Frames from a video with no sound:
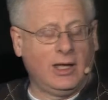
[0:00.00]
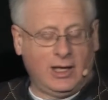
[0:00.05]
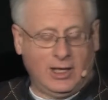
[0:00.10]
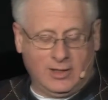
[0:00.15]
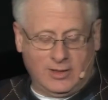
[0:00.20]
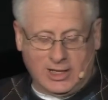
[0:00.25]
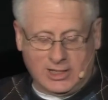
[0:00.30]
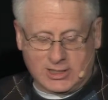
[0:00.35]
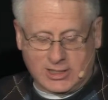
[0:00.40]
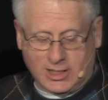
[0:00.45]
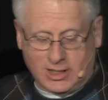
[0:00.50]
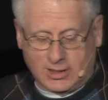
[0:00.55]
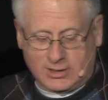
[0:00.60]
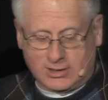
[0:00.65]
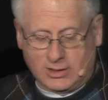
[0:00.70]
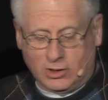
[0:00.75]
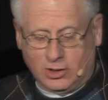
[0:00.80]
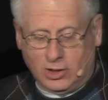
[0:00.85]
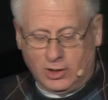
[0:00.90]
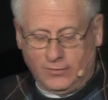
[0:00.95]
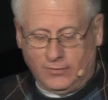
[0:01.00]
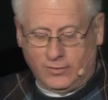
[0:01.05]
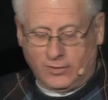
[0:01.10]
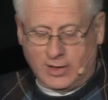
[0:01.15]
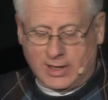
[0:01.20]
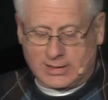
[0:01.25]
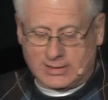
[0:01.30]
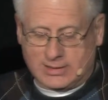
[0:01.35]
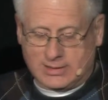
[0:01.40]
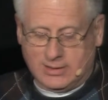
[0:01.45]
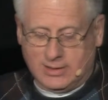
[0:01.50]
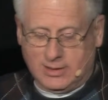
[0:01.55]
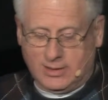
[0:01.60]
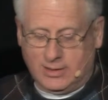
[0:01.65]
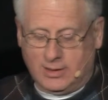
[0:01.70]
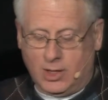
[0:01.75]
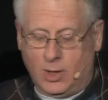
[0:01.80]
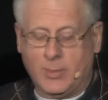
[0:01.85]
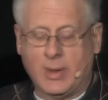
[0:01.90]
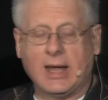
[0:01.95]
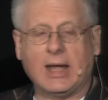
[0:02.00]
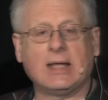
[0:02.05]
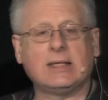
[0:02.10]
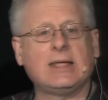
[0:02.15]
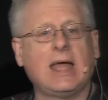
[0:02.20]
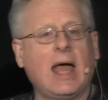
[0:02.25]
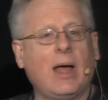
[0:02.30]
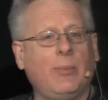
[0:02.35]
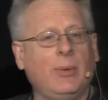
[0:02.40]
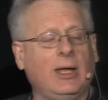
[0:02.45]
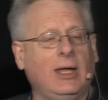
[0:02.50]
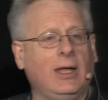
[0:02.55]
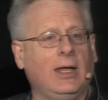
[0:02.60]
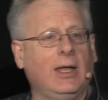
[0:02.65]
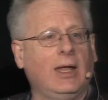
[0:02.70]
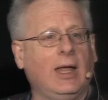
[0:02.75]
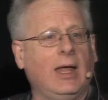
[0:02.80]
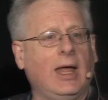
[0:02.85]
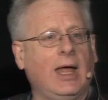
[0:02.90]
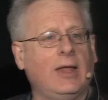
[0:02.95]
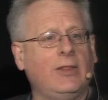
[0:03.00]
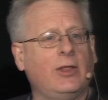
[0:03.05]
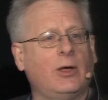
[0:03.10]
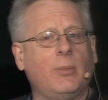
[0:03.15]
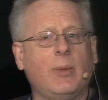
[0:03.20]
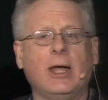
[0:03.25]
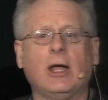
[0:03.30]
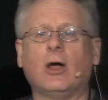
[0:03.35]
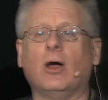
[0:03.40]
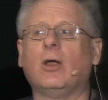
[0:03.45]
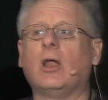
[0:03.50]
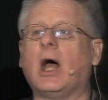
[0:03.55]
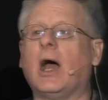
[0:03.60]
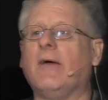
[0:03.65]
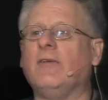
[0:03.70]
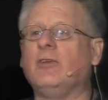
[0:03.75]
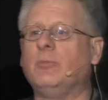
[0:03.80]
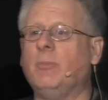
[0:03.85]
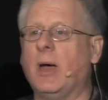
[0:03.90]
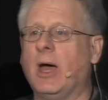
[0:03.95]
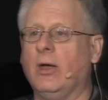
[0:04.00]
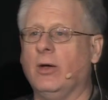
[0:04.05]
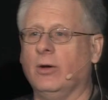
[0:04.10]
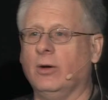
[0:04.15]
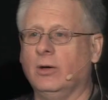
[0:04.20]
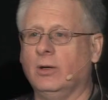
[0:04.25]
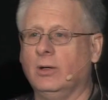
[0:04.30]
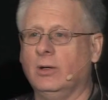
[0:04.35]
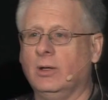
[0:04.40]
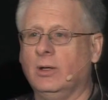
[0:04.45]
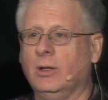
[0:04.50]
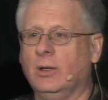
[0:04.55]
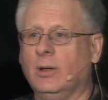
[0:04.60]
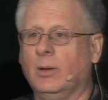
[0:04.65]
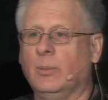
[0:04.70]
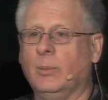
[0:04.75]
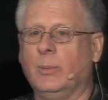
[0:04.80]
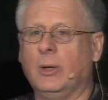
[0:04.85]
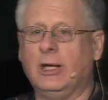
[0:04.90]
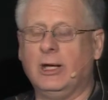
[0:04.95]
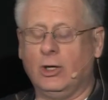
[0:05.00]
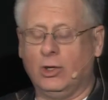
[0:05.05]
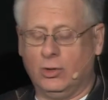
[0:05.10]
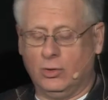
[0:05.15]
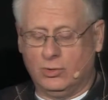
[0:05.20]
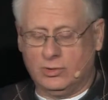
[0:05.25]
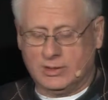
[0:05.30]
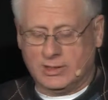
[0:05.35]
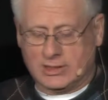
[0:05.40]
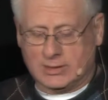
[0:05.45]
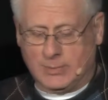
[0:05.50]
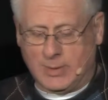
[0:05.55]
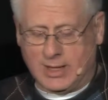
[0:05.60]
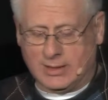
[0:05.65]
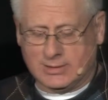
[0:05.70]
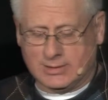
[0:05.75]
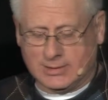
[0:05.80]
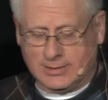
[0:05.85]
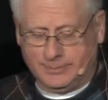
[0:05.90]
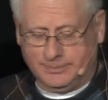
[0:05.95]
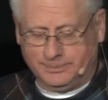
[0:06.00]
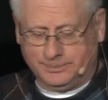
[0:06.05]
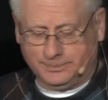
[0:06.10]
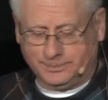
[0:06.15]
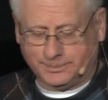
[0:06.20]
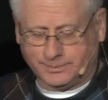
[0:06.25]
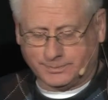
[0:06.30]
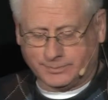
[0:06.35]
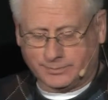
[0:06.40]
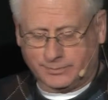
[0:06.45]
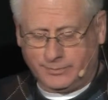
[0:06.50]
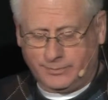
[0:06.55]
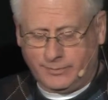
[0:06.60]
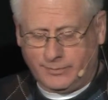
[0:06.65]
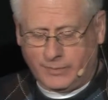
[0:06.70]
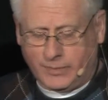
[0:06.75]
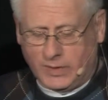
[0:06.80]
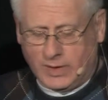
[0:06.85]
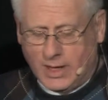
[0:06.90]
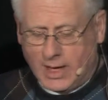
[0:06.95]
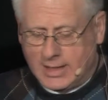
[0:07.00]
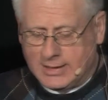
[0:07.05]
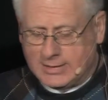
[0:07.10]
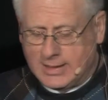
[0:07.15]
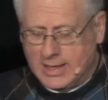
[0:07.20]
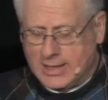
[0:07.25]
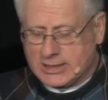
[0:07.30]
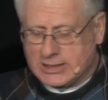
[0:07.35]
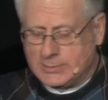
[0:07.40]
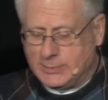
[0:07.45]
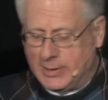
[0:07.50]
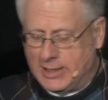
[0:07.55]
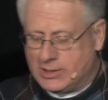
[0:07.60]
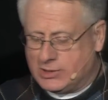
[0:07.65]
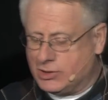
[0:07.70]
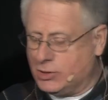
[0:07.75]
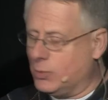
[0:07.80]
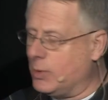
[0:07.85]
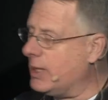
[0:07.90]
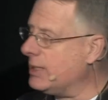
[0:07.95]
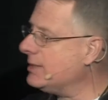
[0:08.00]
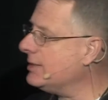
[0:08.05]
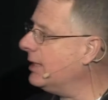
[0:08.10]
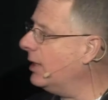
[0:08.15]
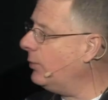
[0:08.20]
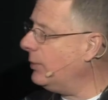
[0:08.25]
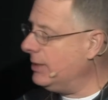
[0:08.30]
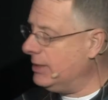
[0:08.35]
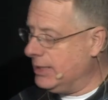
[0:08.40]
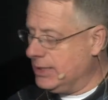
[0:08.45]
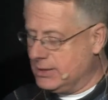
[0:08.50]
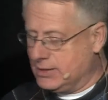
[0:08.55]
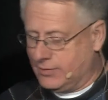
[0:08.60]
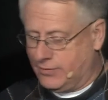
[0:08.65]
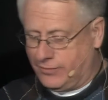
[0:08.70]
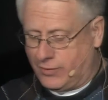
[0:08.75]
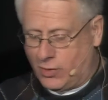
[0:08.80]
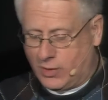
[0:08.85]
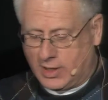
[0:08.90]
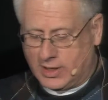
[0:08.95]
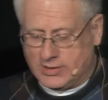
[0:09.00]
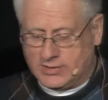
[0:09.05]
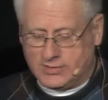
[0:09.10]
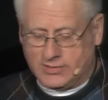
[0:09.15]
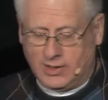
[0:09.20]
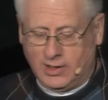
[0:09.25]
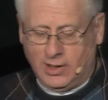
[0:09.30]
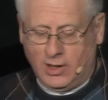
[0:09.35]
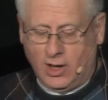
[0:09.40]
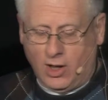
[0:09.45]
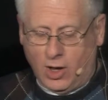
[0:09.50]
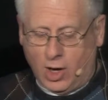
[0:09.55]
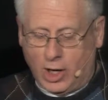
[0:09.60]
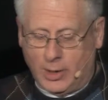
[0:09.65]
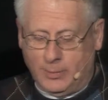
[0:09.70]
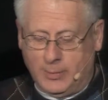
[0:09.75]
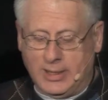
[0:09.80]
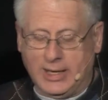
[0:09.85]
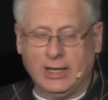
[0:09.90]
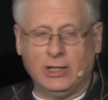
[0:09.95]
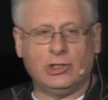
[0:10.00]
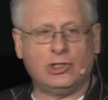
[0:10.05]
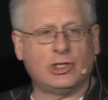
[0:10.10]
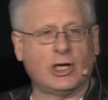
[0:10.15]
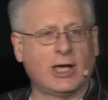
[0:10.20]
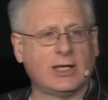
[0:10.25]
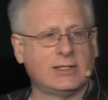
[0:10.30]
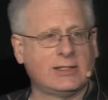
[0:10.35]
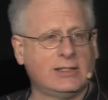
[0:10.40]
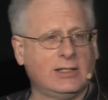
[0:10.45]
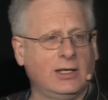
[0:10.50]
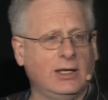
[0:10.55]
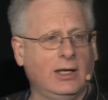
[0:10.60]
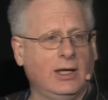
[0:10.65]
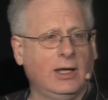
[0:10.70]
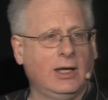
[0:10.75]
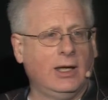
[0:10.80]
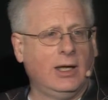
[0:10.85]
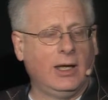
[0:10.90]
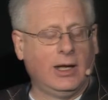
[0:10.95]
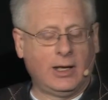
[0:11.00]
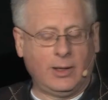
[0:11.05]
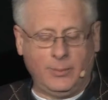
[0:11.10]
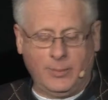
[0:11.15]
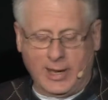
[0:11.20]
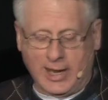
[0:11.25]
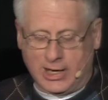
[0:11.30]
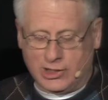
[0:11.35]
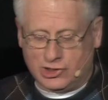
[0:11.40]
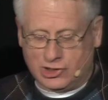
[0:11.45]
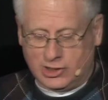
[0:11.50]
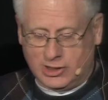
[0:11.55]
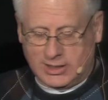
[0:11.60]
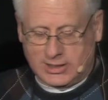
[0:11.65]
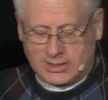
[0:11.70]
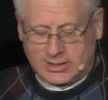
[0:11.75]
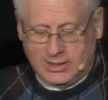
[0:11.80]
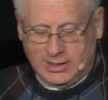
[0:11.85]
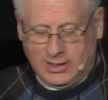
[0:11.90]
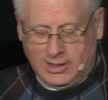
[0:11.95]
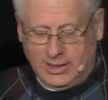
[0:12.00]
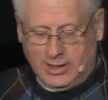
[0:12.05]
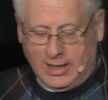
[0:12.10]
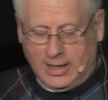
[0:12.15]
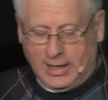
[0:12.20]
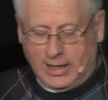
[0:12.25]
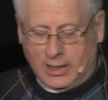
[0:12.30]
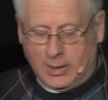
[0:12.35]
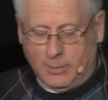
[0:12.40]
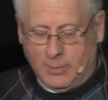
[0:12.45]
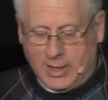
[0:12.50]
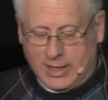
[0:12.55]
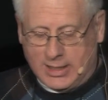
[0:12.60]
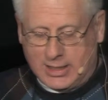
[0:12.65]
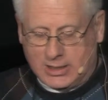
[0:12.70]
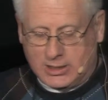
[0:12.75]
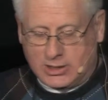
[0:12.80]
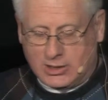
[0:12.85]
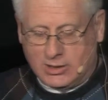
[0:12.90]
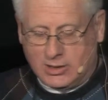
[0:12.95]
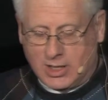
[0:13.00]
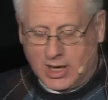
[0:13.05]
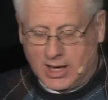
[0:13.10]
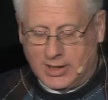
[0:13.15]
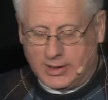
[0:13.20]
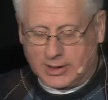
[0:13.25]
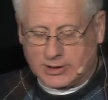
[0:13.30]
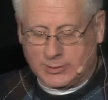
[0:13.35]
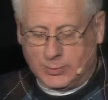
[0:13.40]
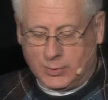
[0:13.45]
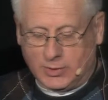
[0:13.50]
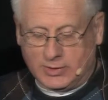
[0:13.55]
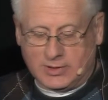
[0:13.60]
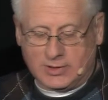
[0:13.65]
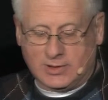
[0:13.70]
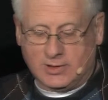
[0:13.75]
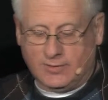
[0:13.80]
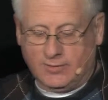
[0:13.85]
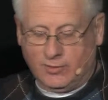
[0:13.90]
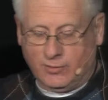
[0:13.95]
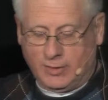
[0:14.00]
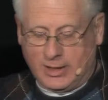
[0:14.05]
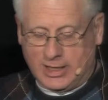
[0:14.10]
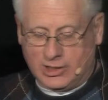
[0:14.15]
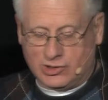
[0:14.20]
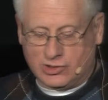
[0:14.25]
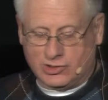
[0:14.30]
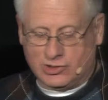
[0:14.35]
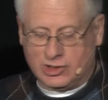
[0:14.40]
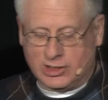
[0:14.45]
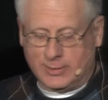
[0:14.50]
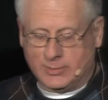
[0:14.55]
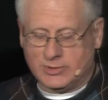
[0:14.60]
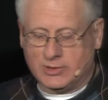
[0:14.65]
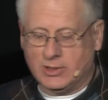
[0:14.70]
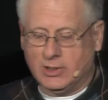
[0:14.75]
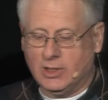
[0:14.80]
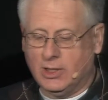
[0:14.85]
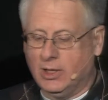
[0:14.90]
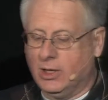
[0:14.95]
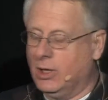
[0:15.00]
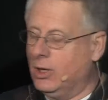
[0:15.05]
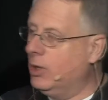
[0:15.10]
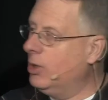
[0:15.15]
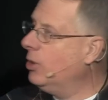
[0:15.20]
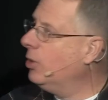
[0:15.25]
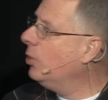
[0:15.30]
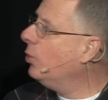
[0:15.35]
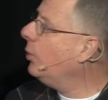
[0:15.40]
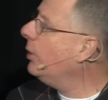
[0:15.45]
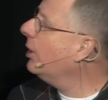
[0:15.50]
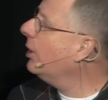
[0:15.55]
They tell us they're good for us, they'll make us happy, and they'll make our lives better. But at whose expense? Isaiah speaks to us that we need to focus on being just, compassionate, and committed to non-exploitative relationships. We